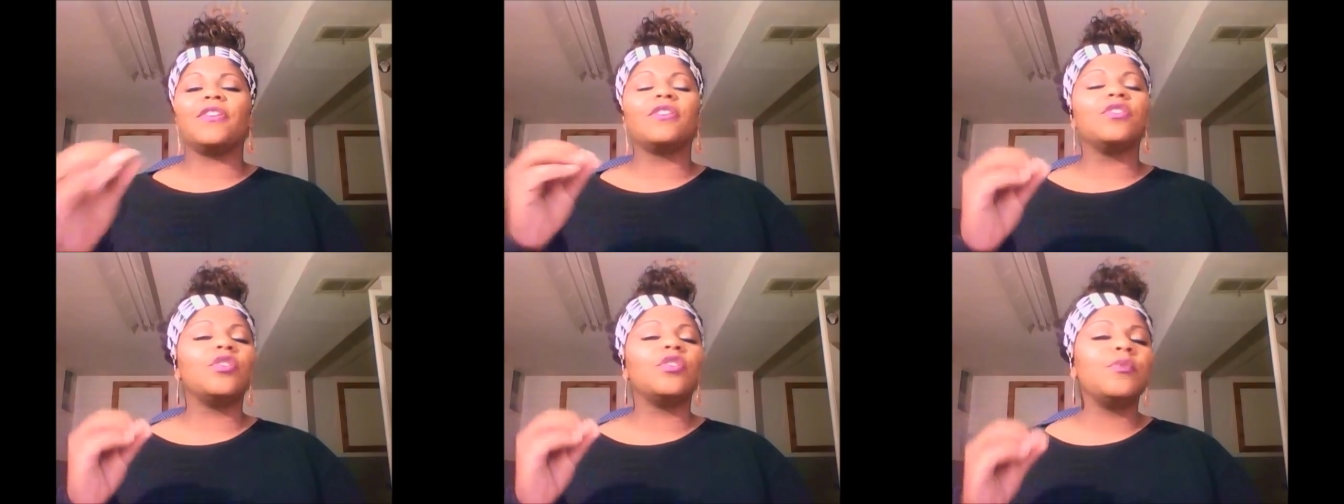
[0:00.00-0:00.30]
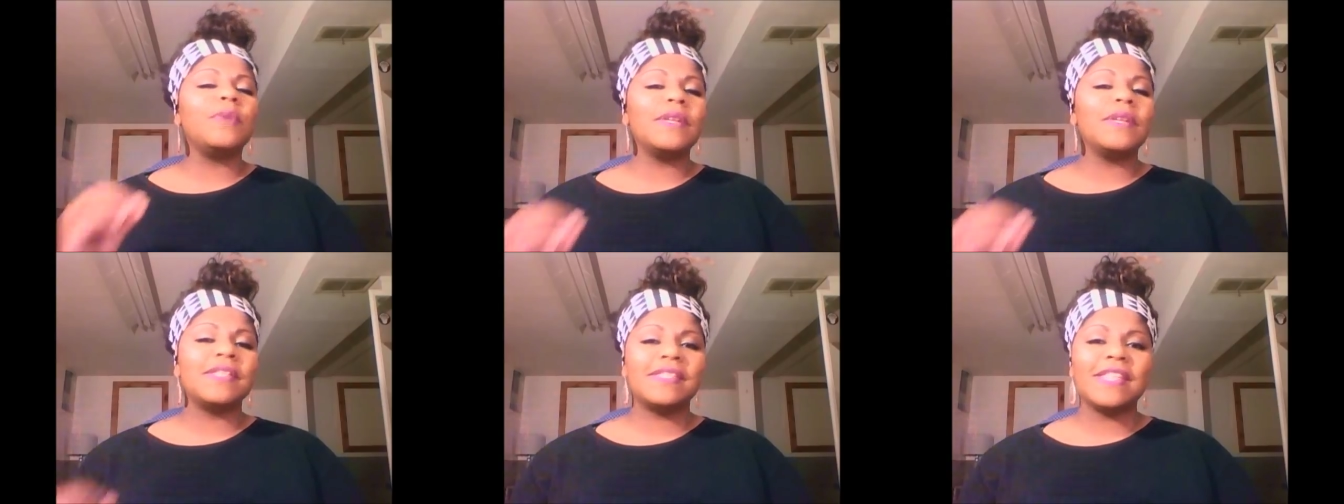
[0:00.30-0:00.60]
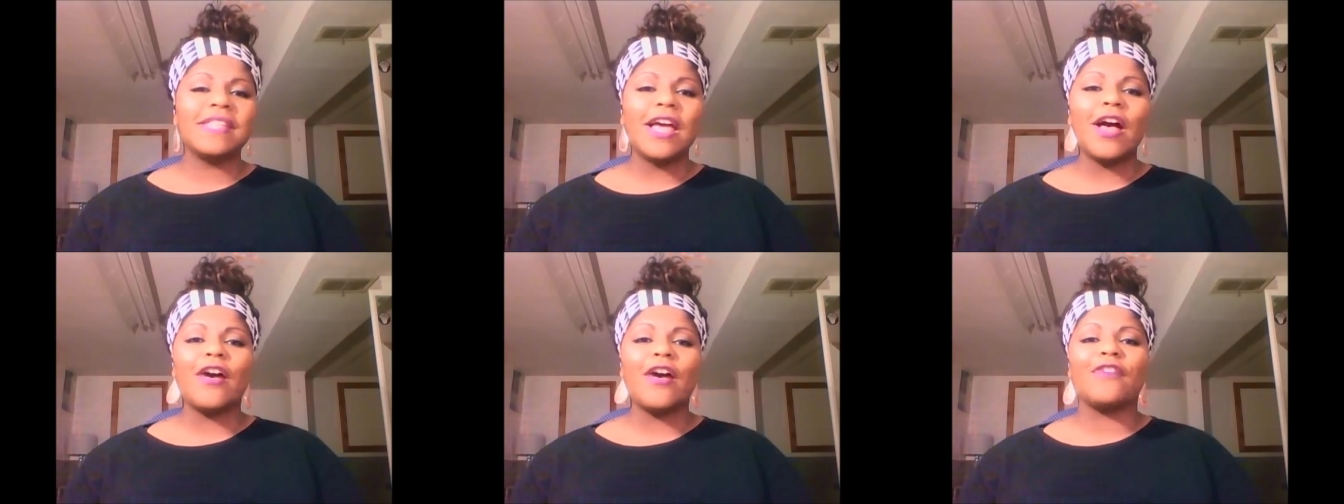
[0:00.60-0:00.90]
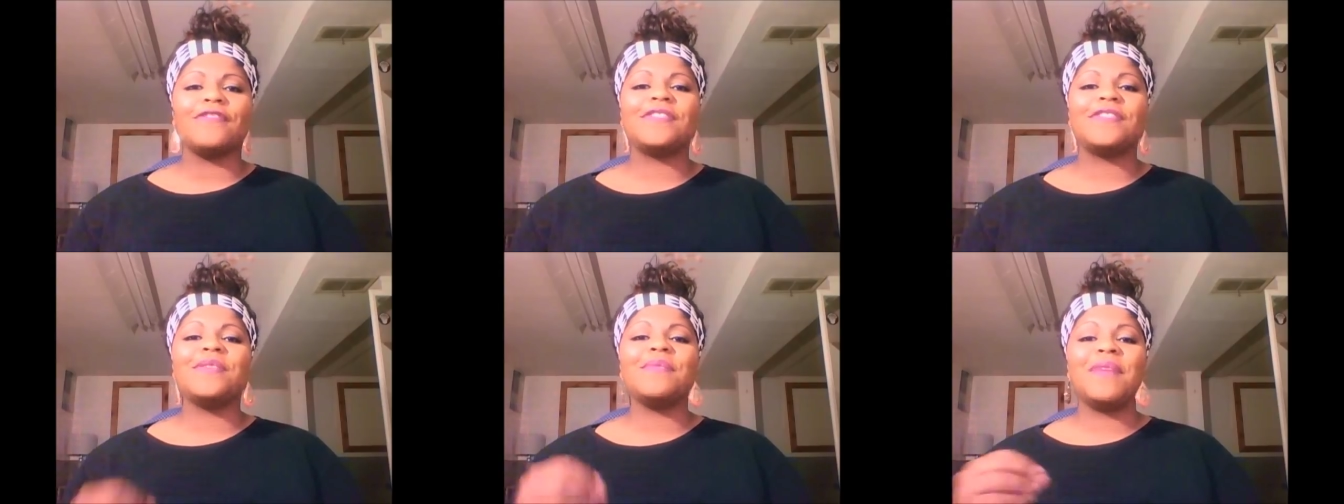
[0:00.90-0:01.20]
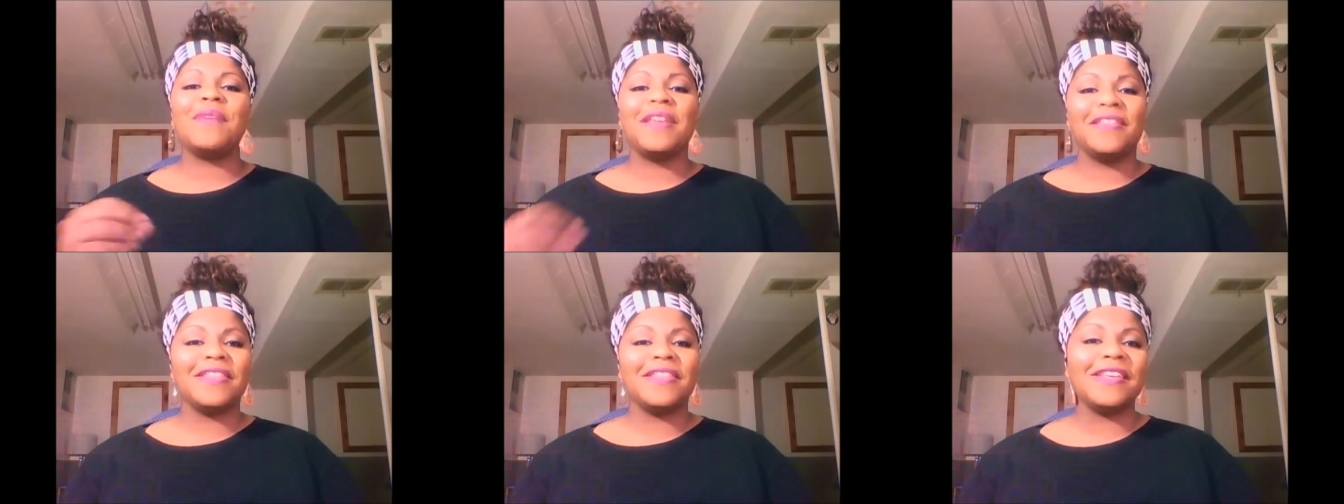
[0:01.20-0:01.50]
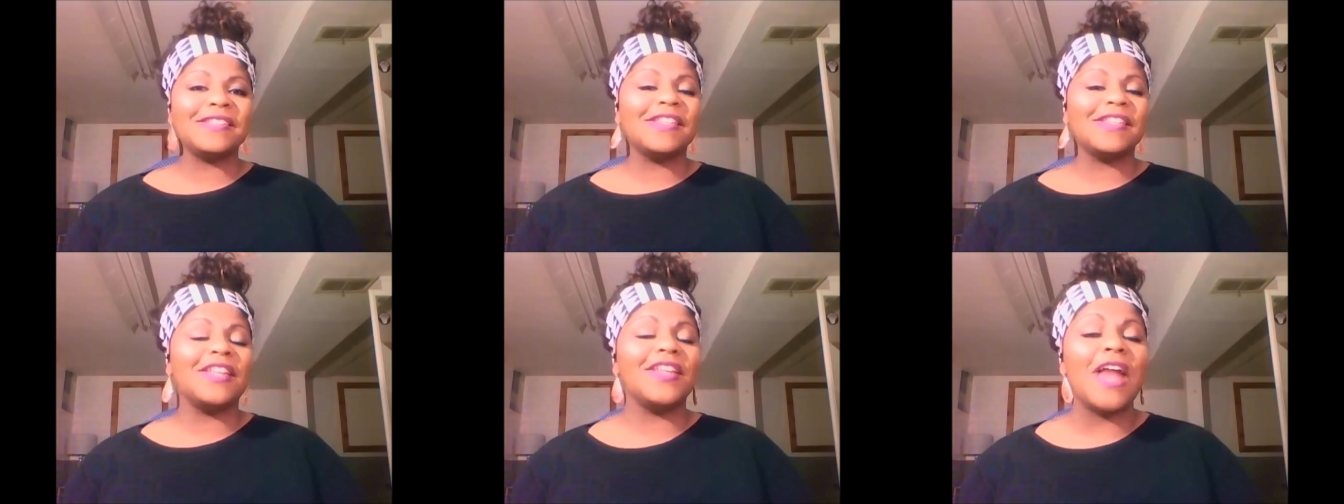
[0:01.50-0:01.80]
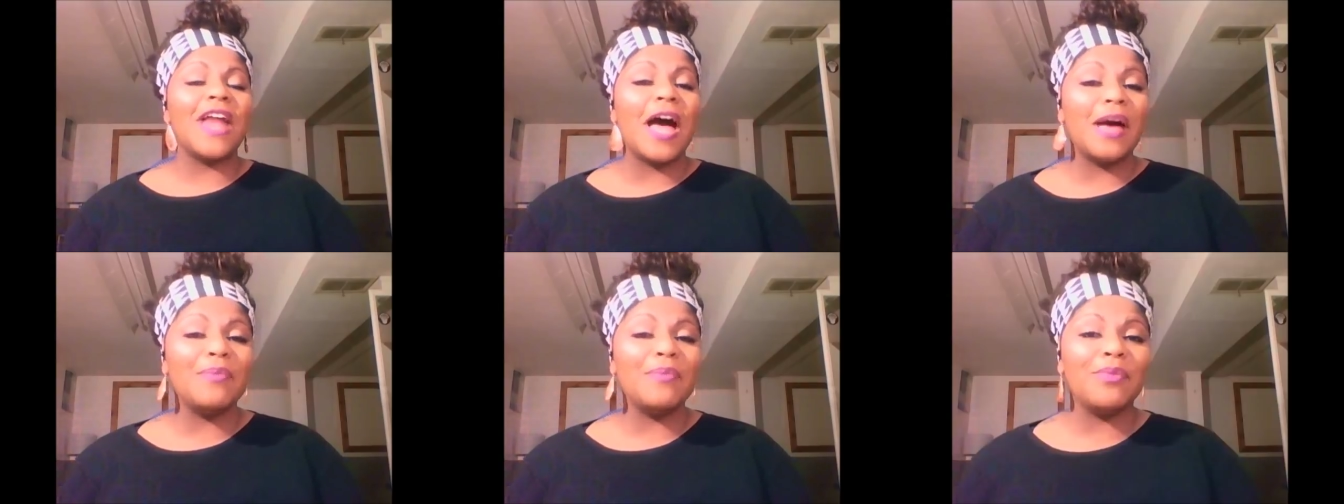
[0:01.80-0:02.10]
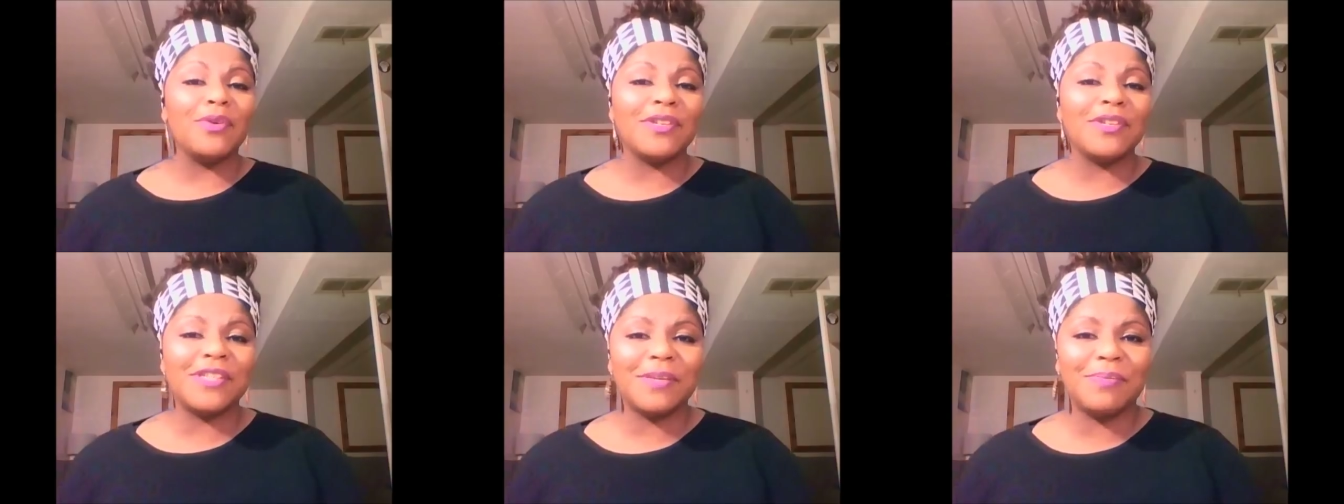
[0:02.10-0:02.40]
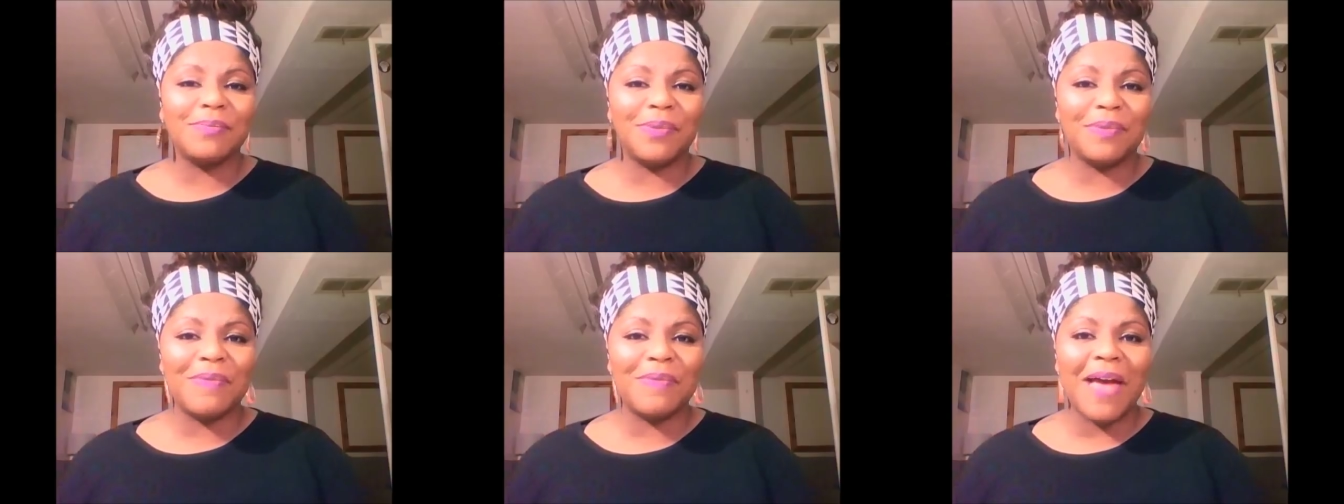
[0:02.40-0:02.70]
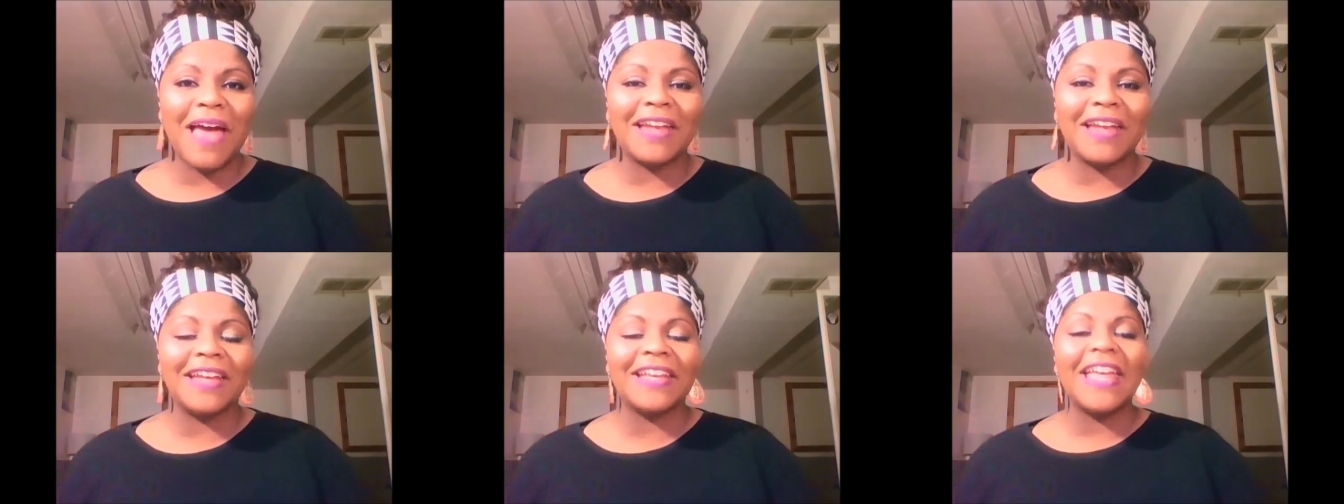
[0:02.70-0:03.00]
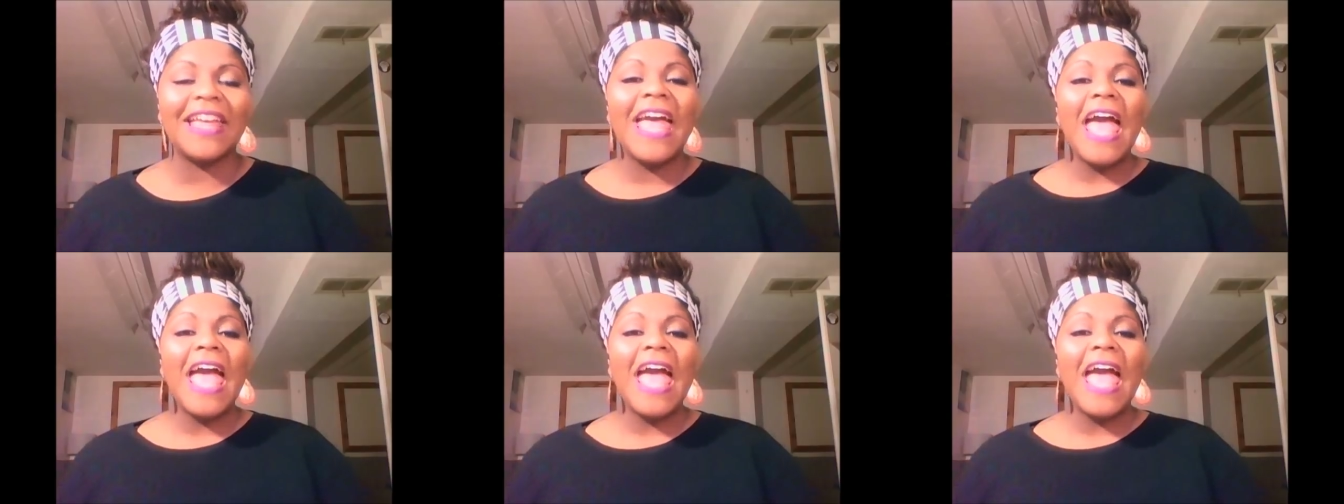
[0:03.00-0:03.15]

a little bit of salve to make things a lot more diplomatic